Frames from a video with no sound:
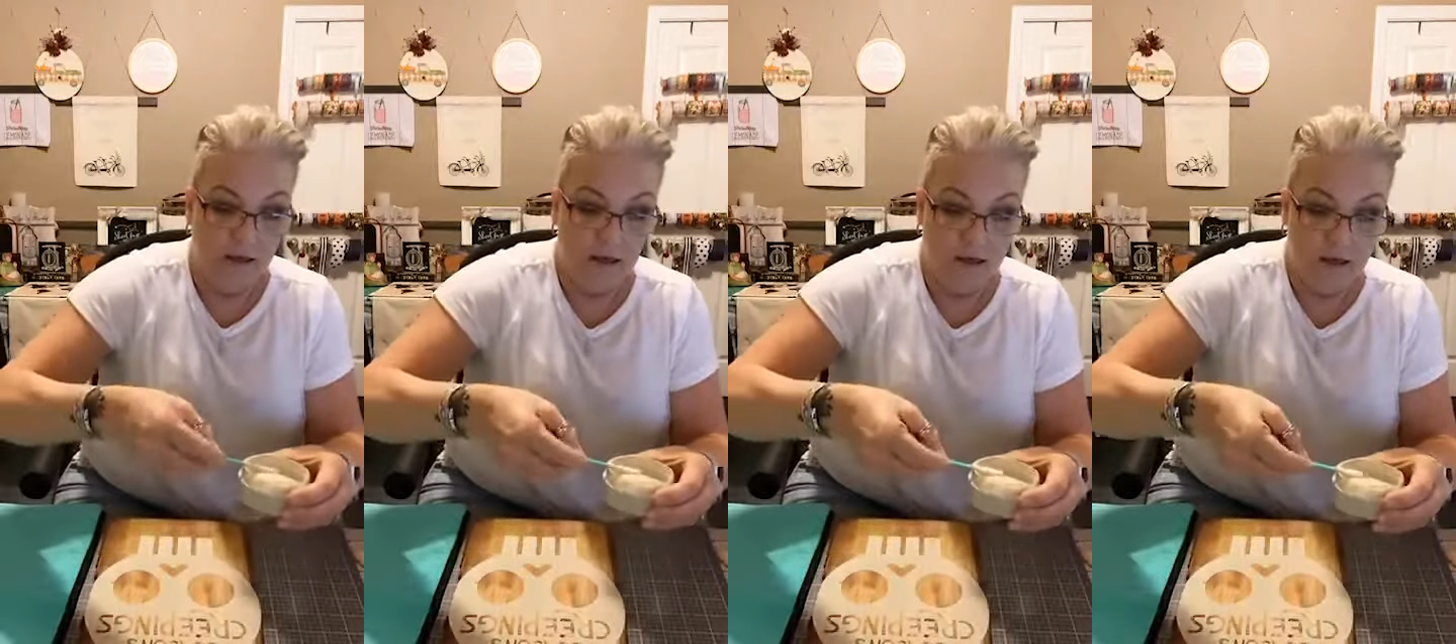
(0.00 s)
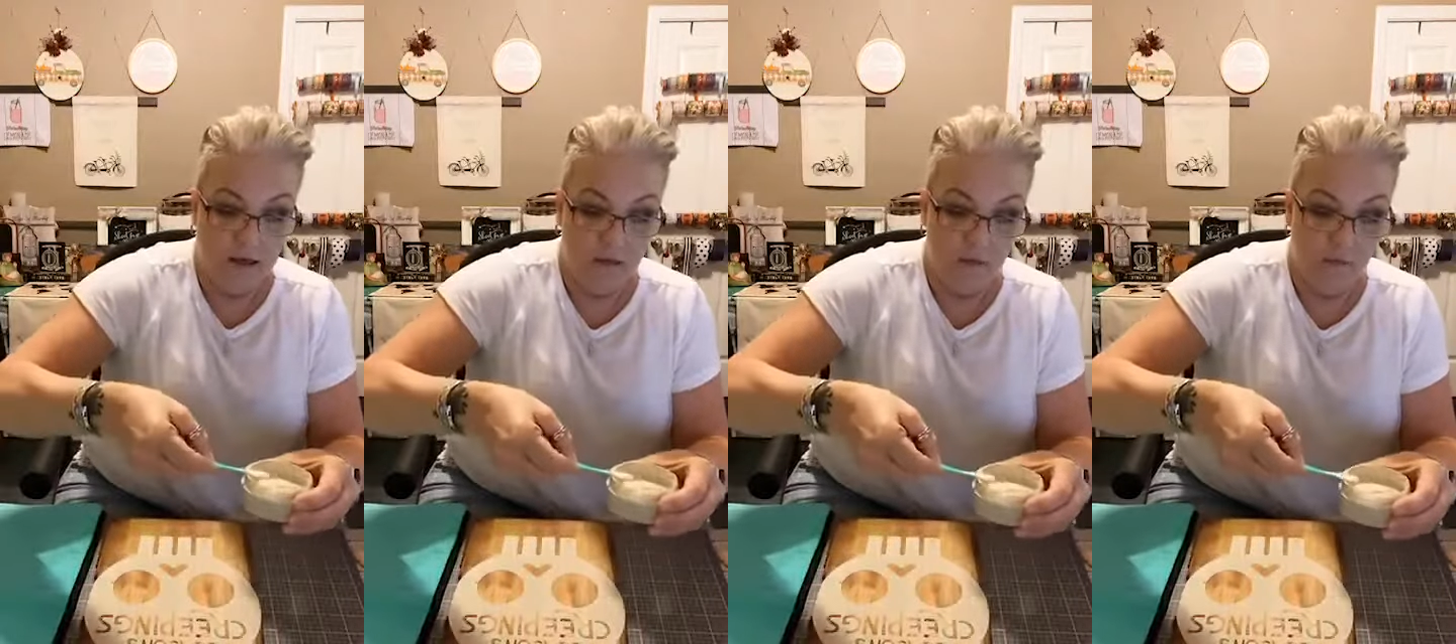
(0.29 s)

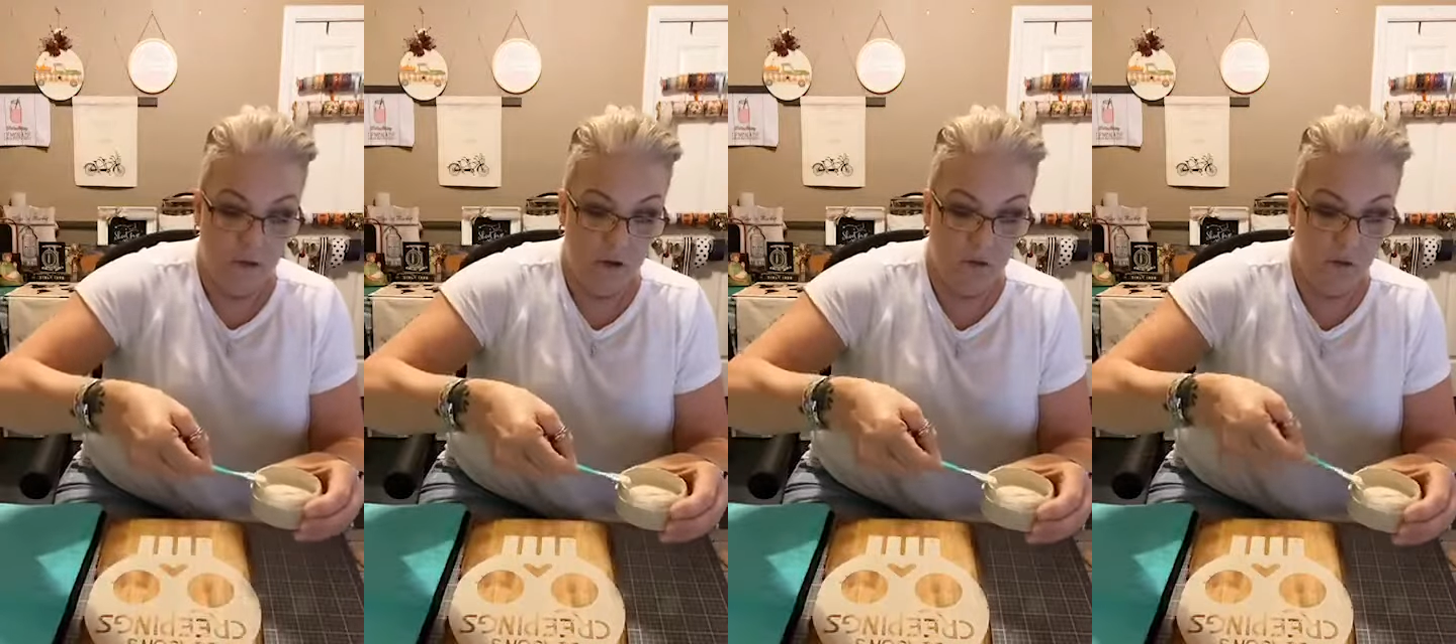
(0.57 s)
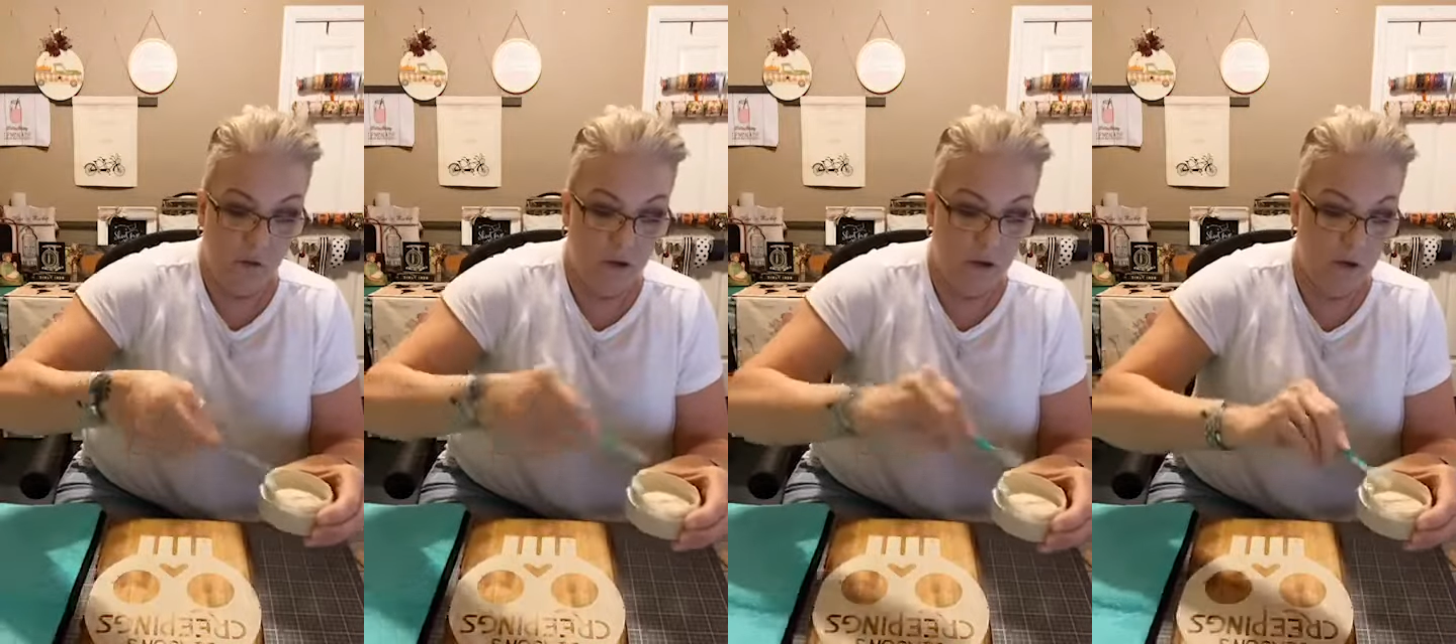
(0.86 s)
then
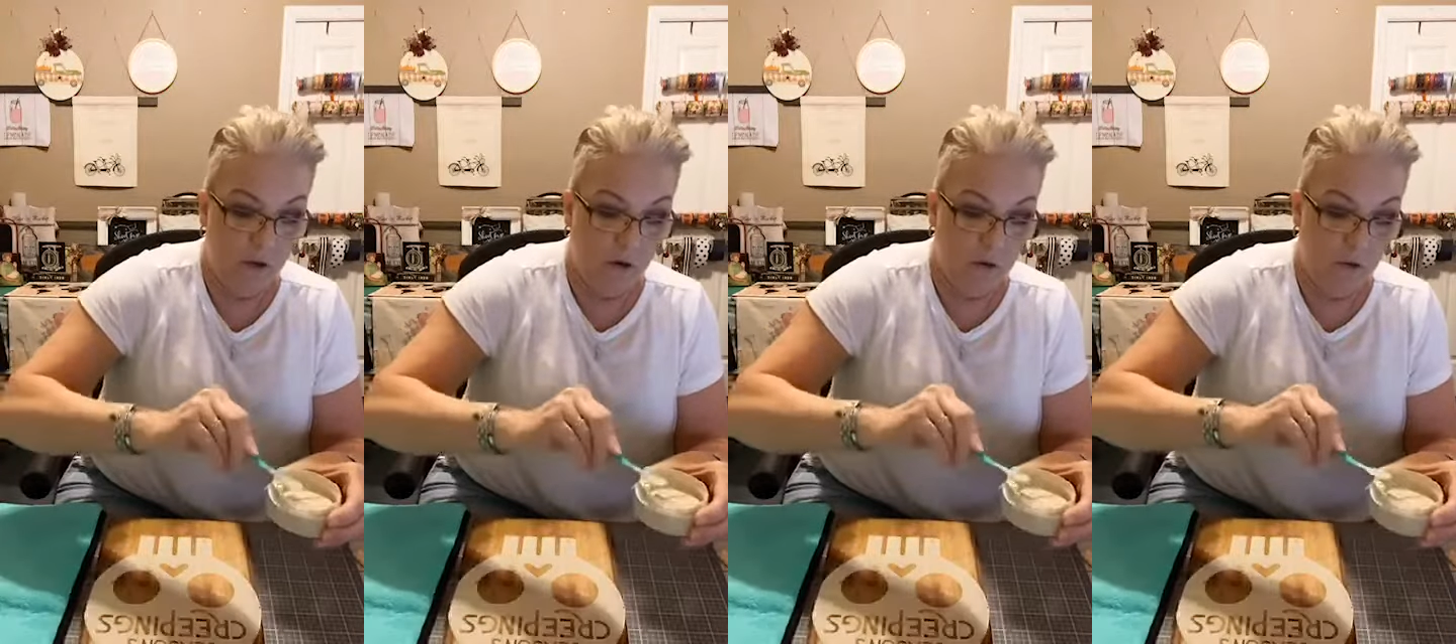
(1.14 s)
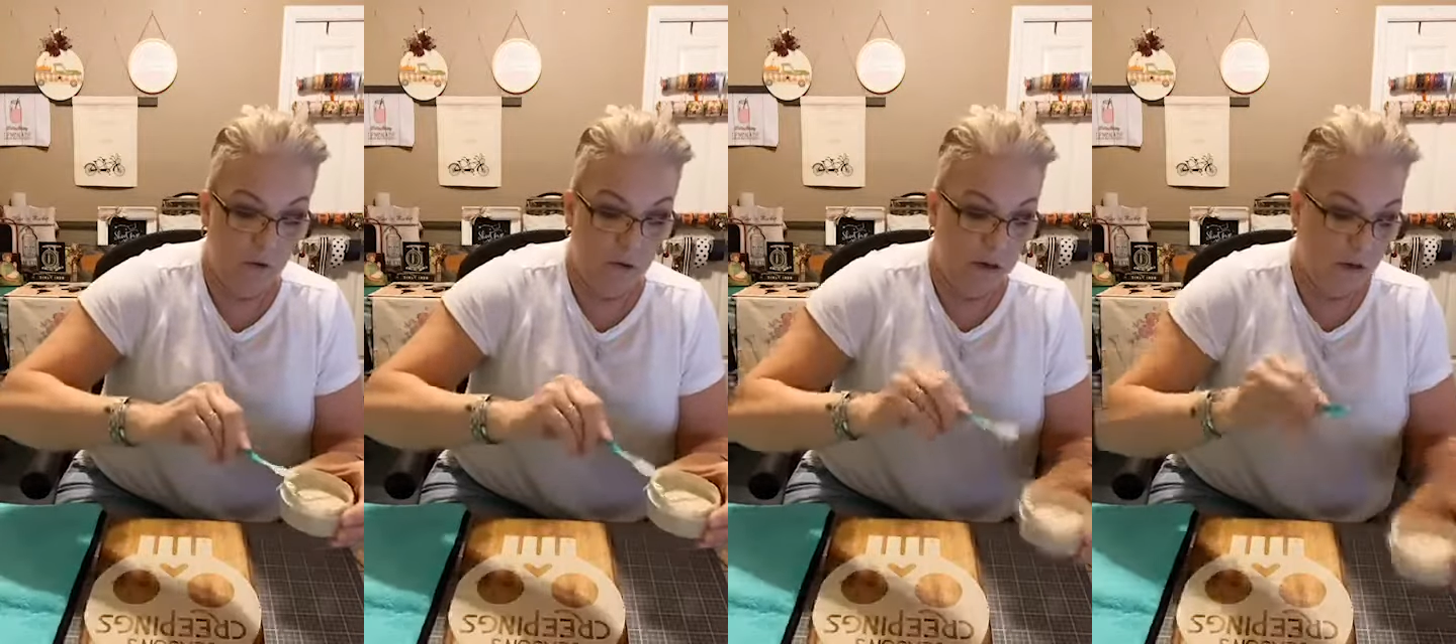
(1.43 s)
we
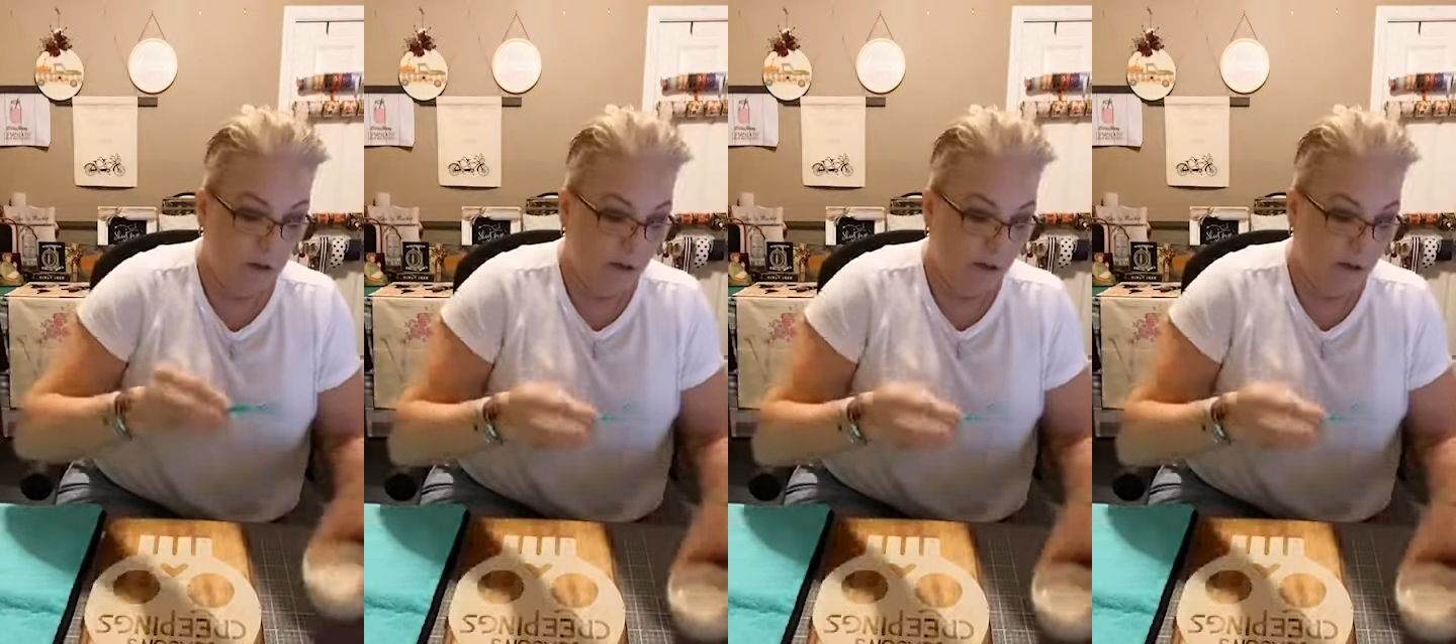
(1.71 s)
will